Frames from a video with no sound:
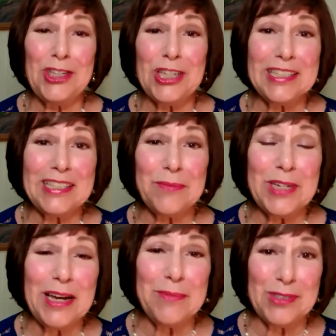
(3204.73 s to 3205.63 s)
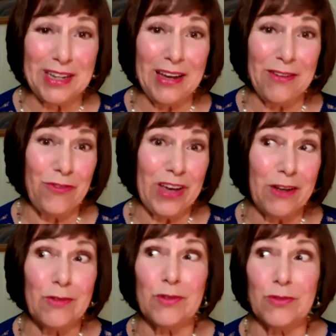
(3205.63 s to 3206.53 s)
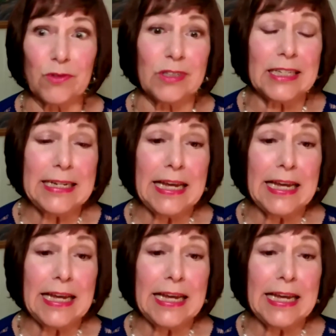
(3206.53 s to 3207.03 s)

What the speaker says: she can sometimes, I've found,